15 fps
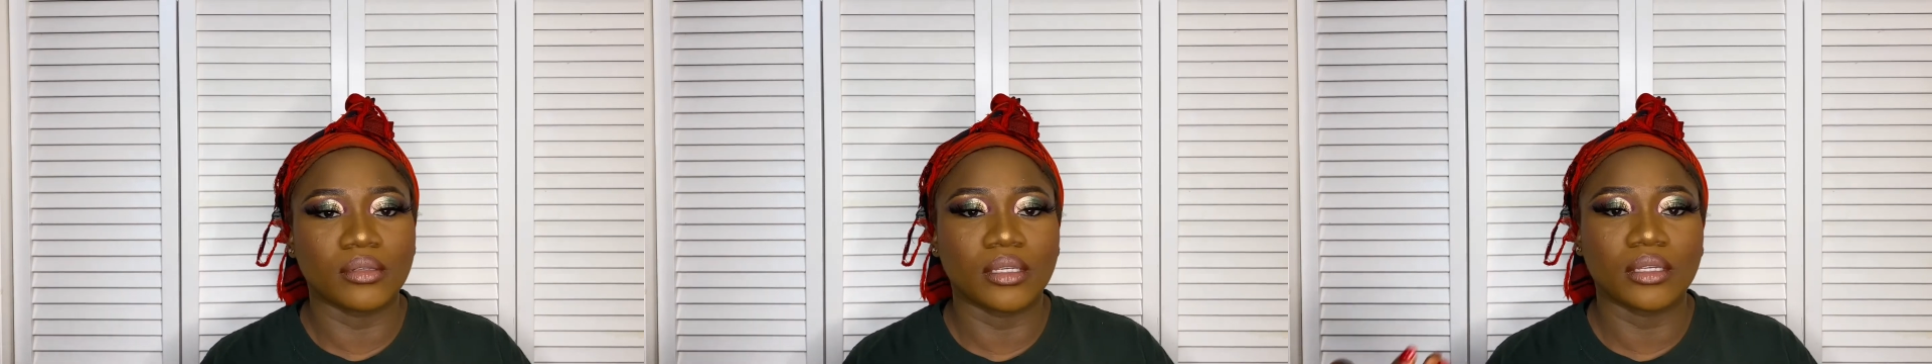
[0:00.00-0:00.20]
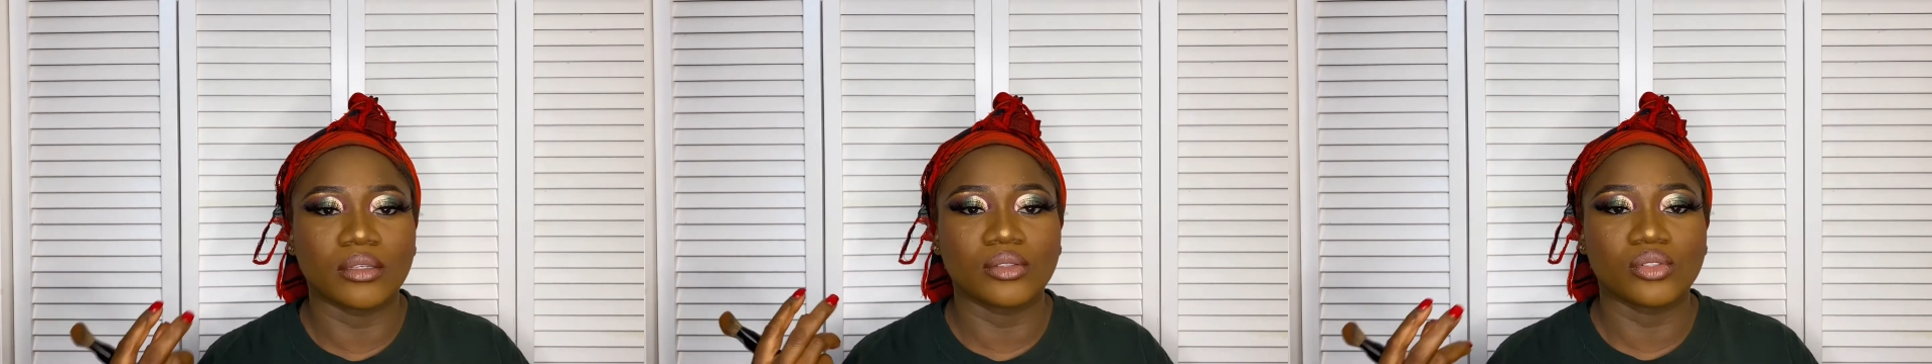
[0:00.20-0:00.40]

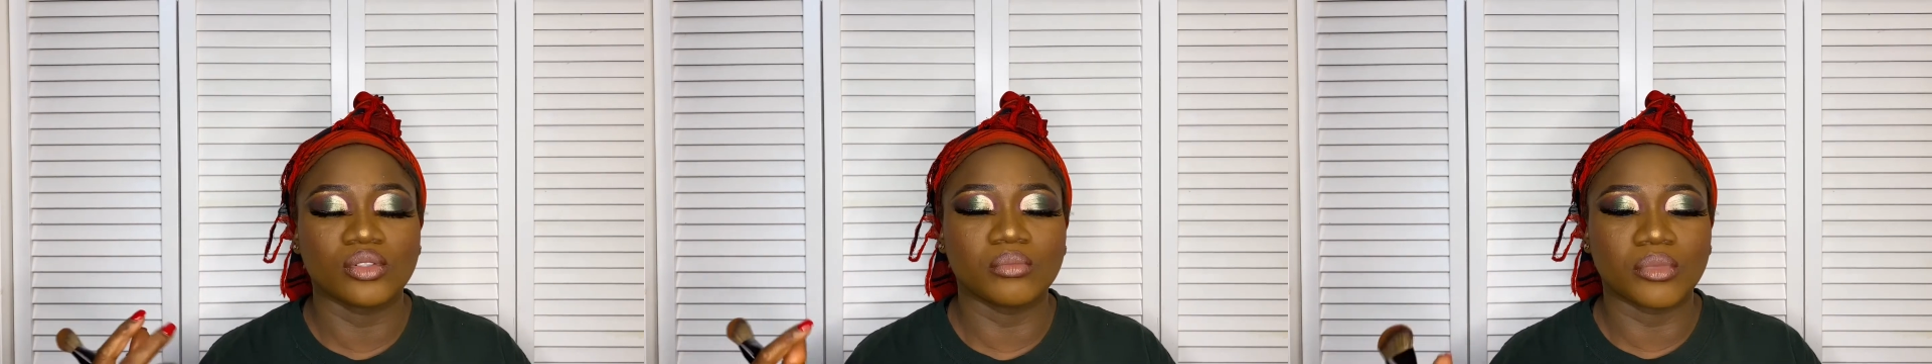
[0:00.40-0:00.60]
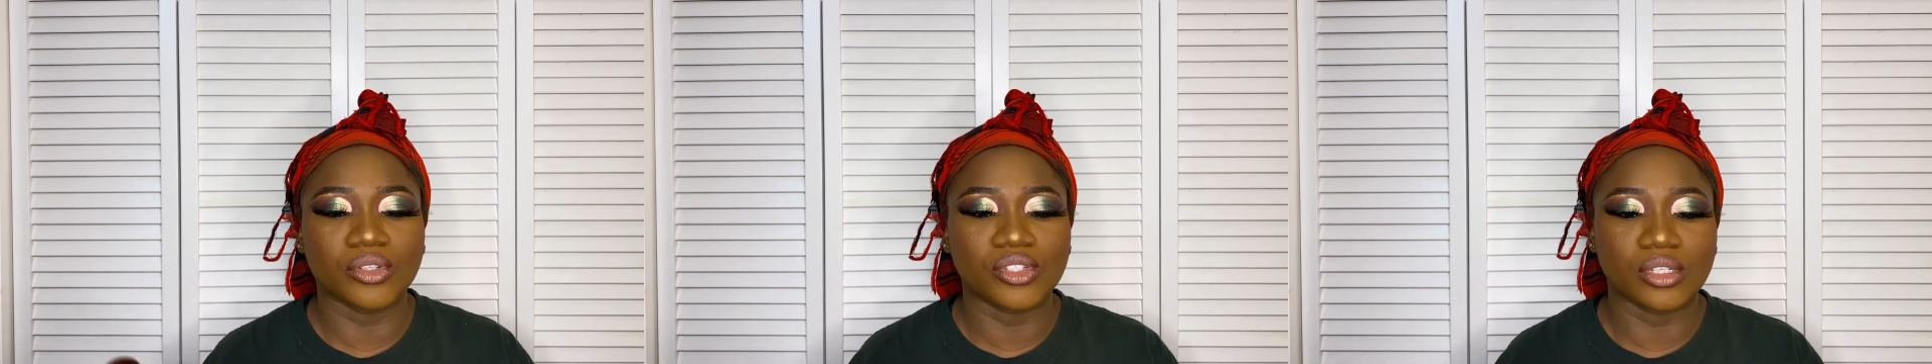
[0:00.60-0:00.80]
too
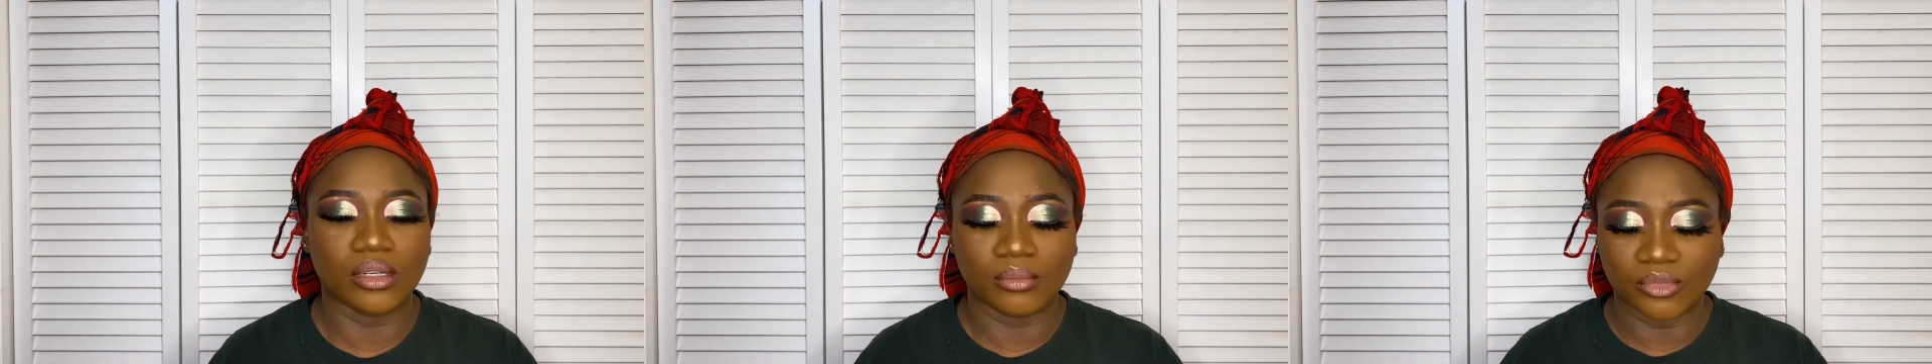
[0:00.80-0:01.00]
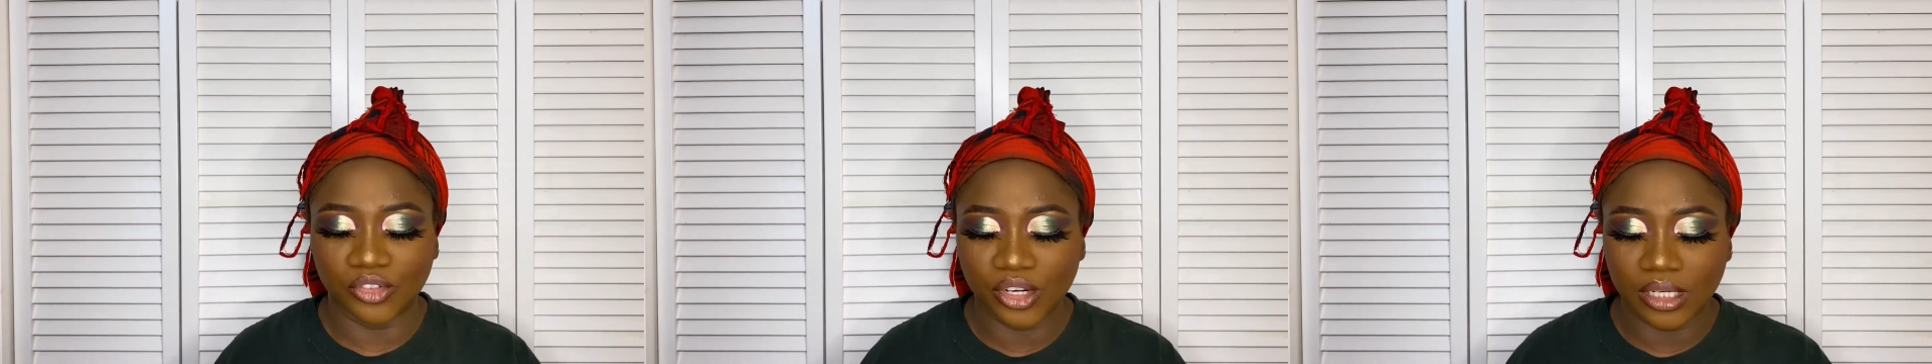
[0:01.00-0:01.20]
much
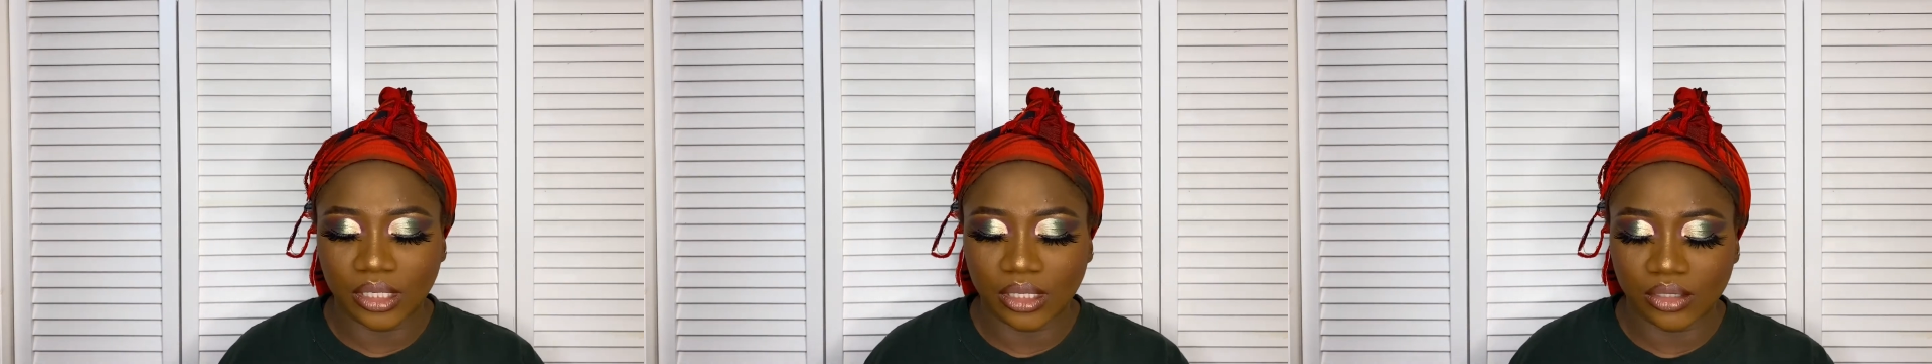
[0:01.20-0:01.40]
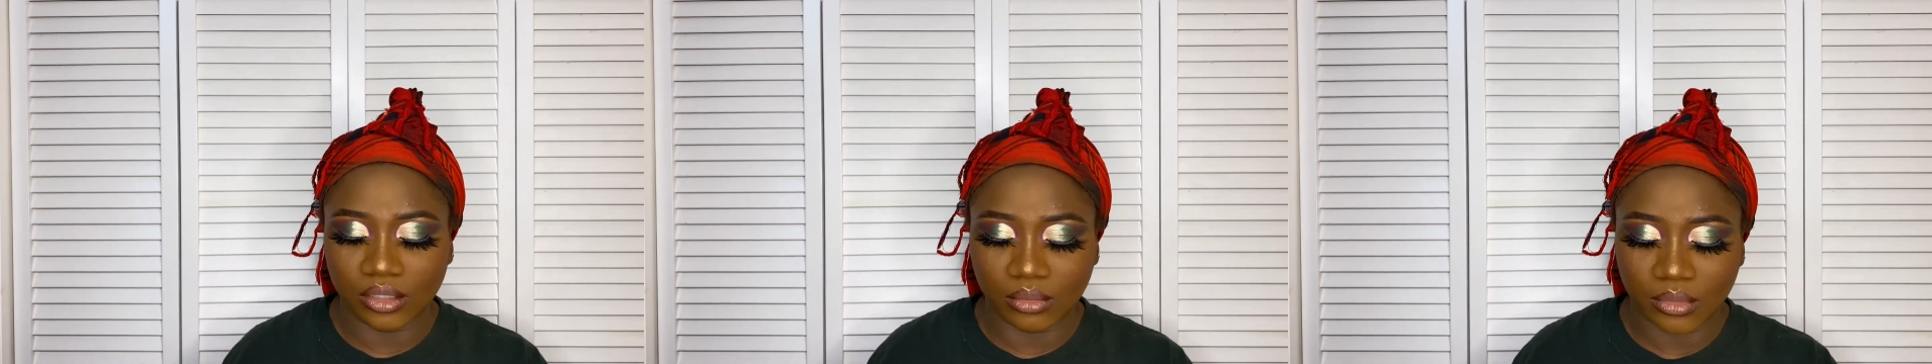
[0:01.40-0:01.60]
graininess on
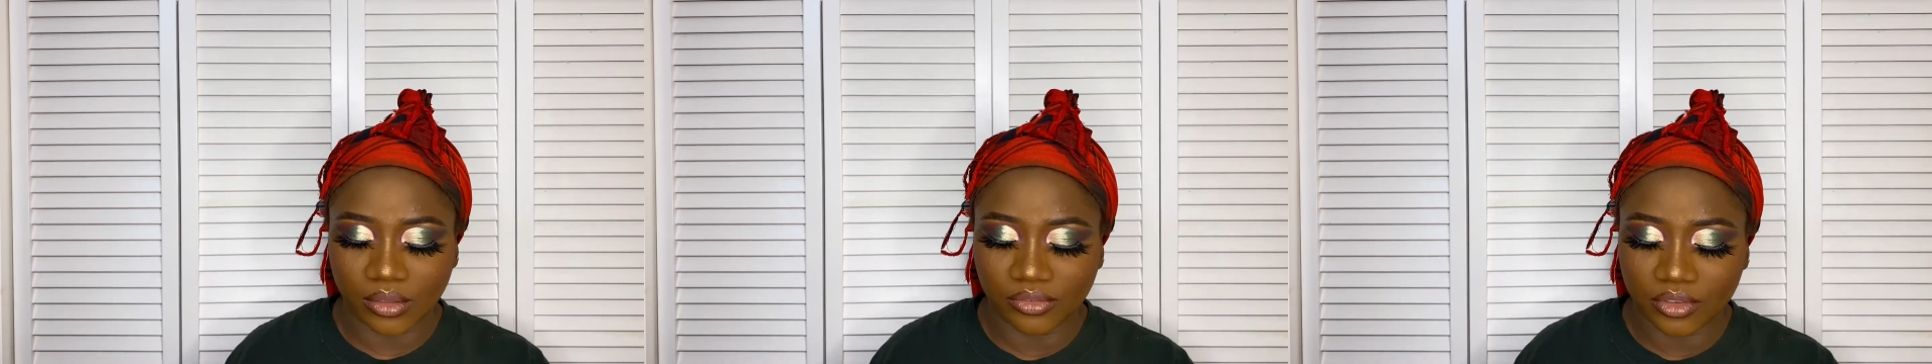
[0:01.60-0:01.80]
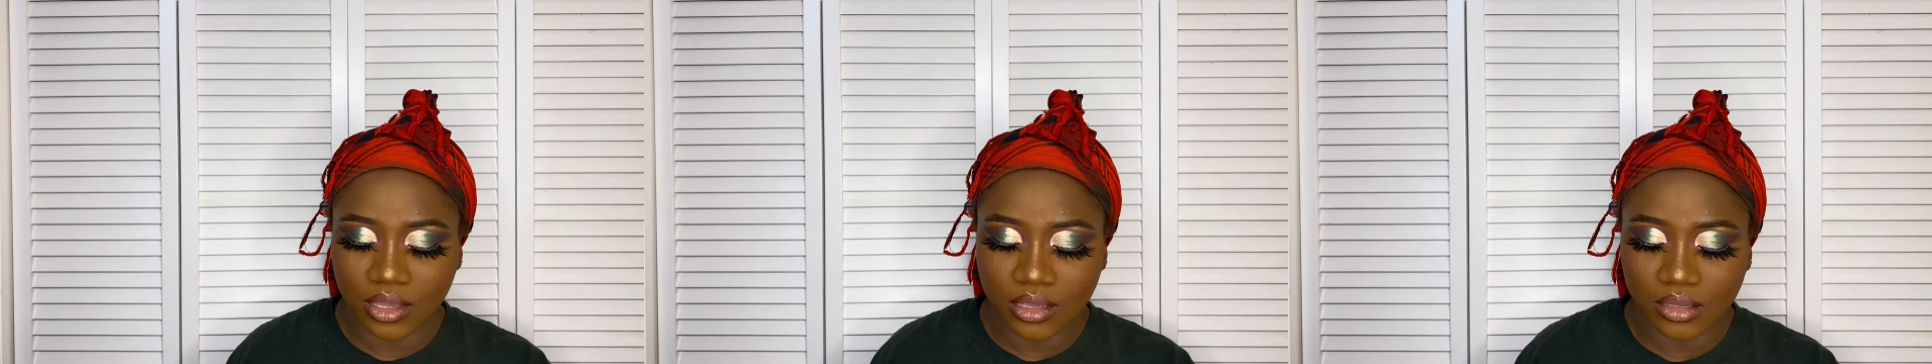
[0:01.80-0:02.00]
my face.